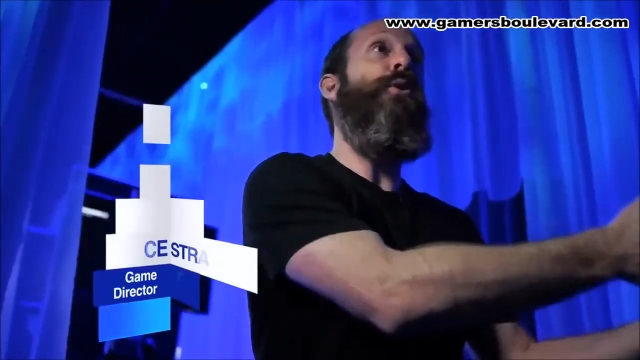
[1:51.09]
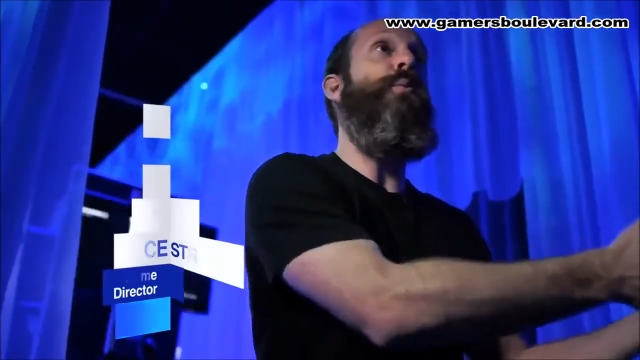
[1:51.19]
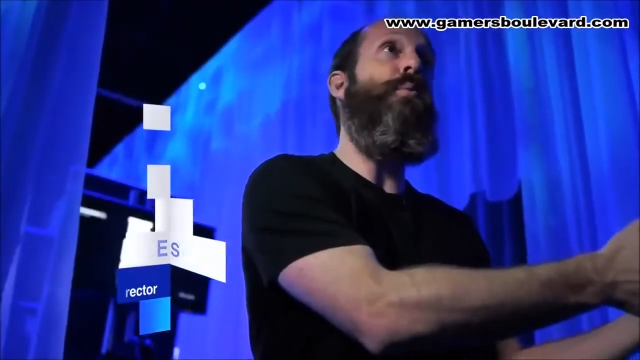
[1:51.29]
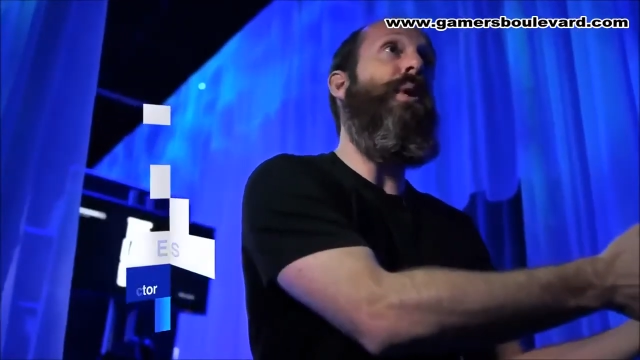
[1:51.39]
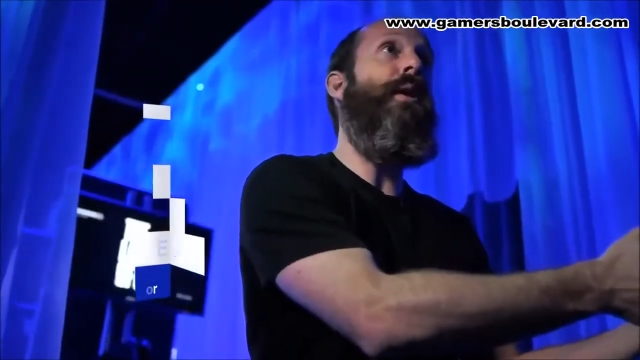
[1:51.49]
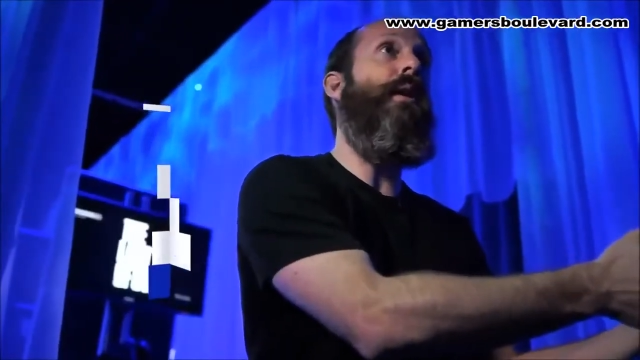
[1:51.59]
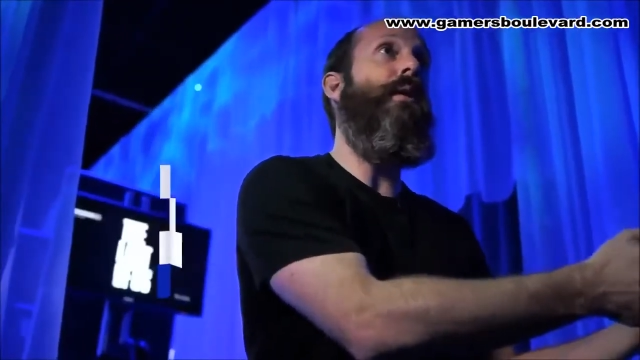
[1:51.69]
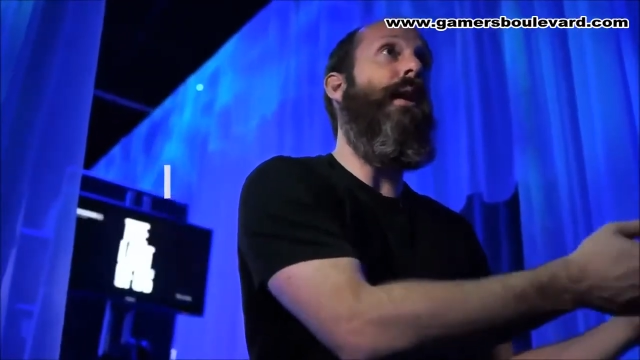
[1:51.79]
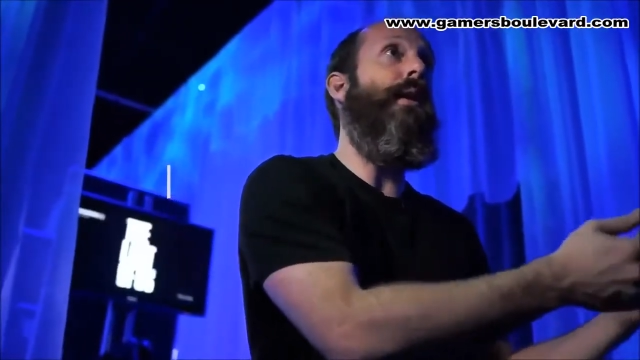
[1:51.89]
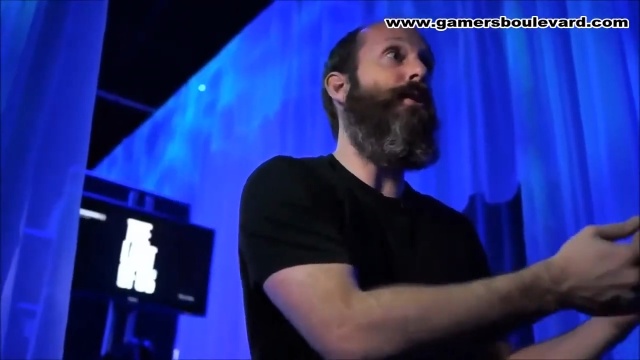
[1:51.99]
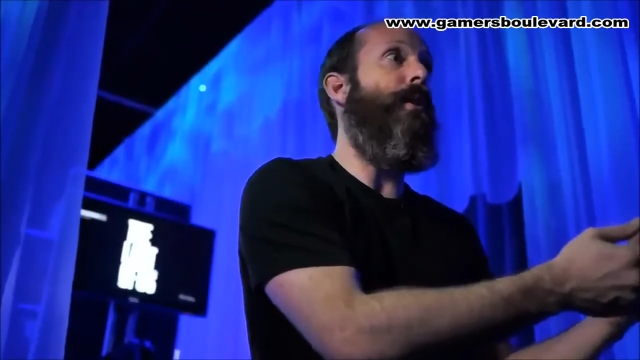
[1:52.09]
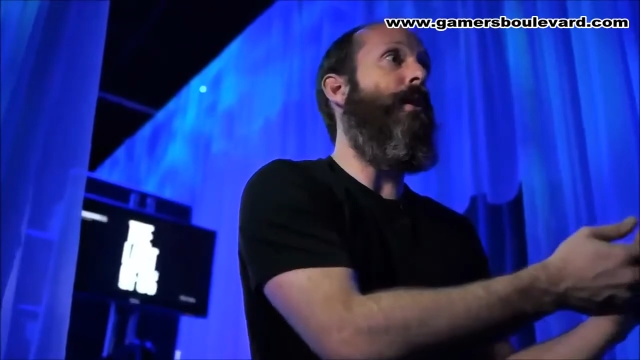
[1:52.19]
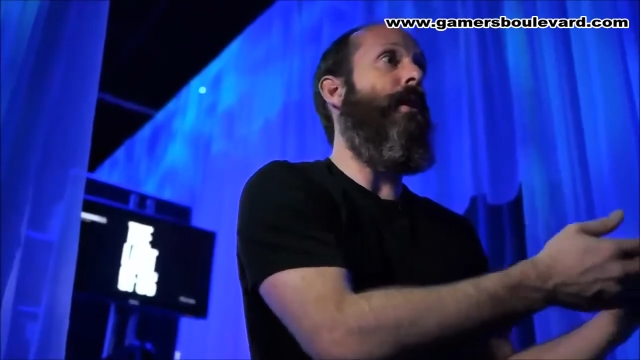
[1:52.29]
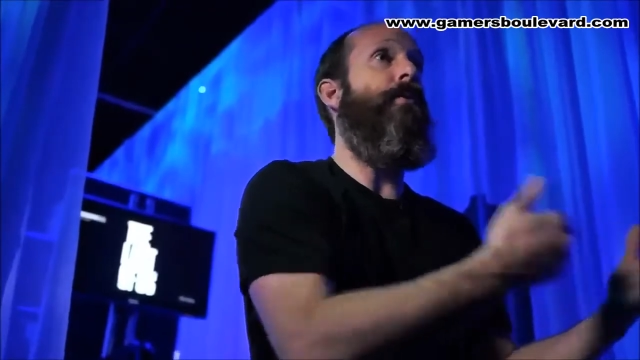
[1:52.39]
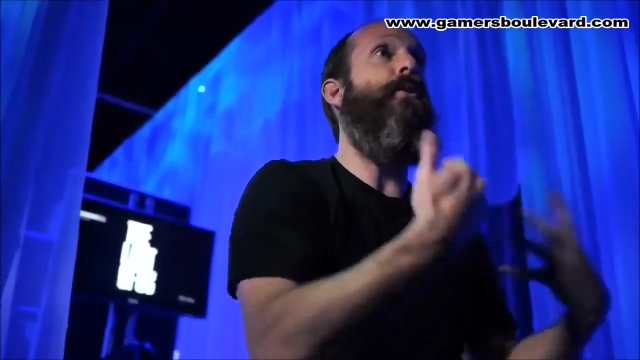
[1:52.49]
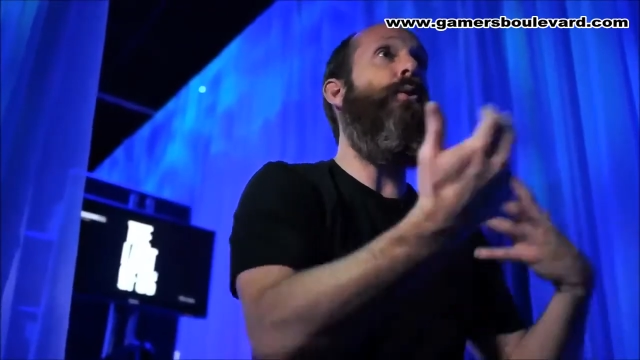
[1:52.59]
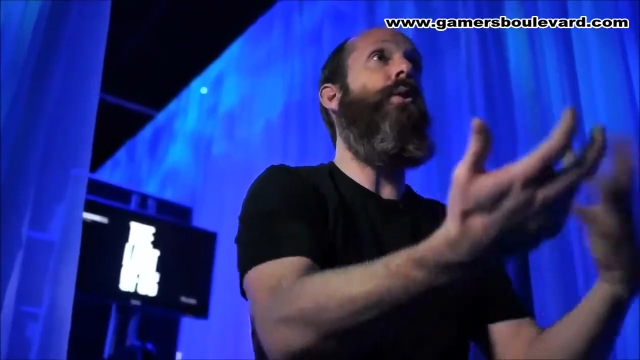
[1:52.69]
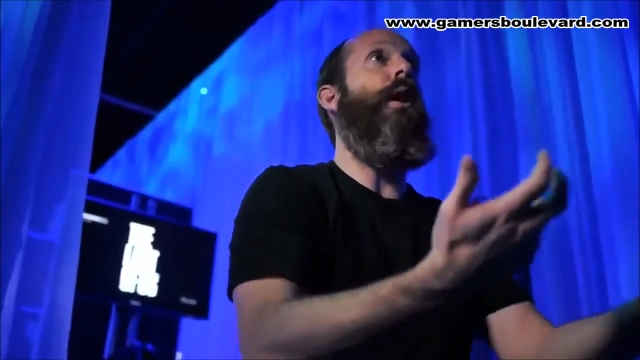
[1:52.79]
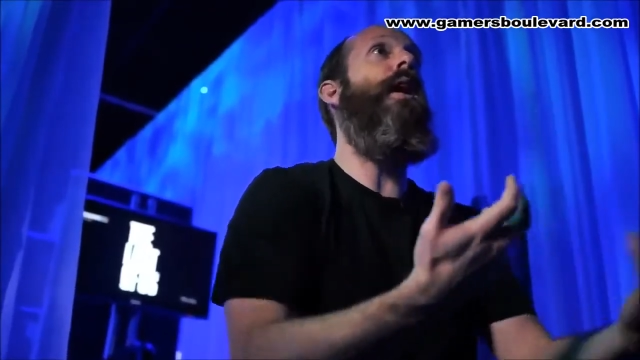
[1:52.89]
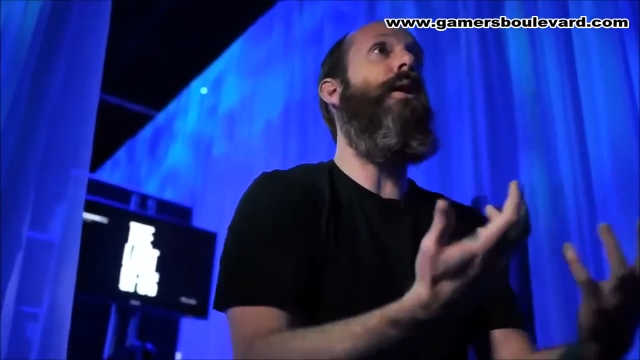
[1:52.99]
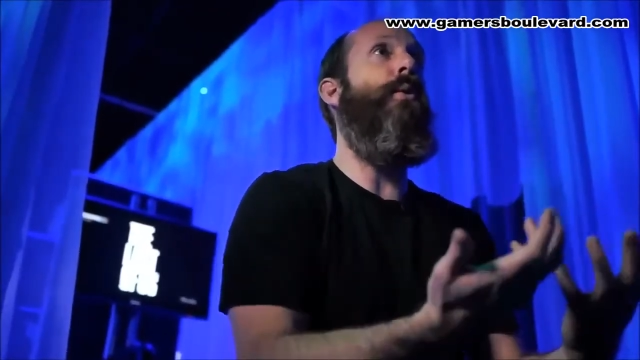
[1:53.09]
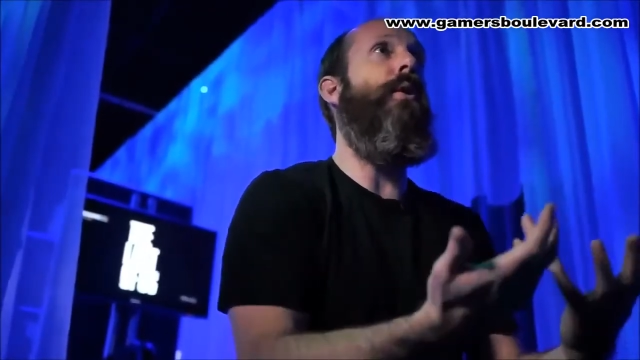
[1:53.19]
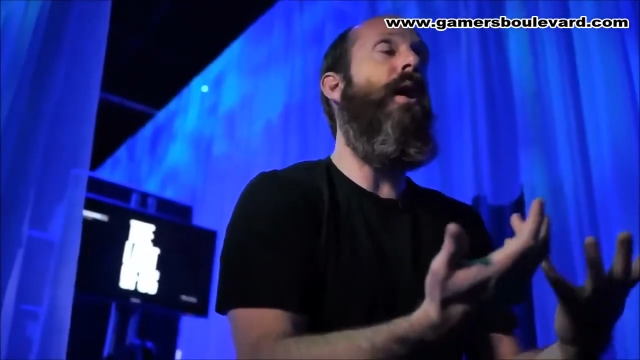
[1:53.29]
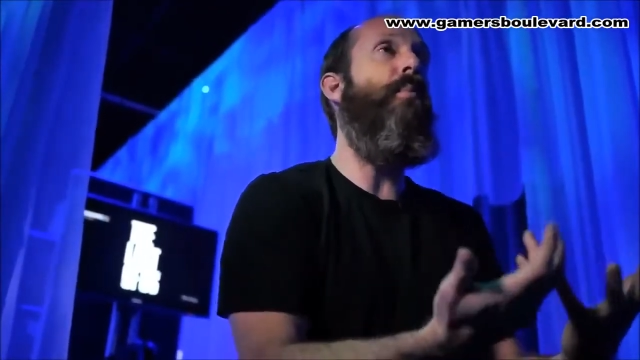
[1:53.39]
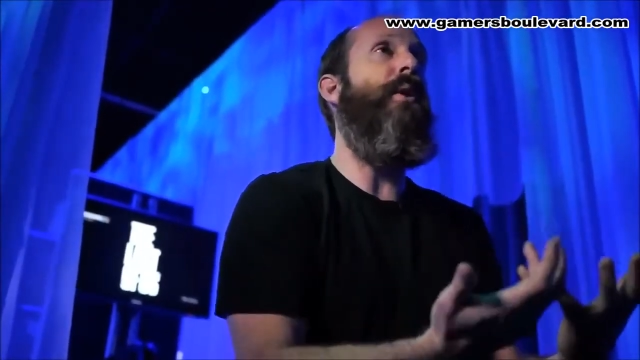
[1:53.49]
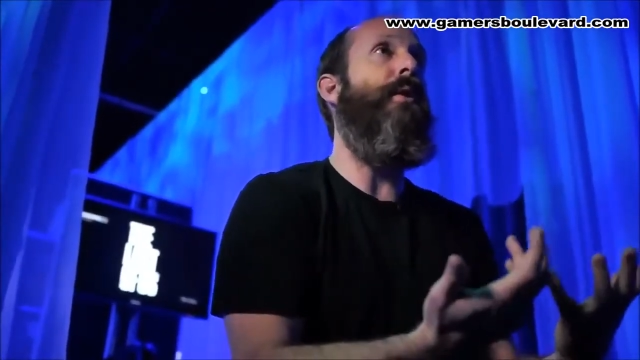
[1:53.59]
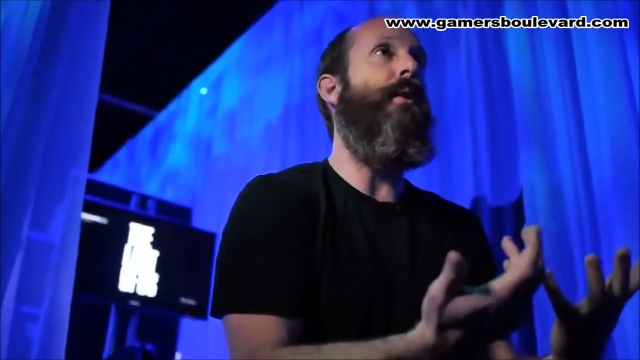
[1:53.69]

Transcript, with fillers: human being that actually, like, if you and I were caught by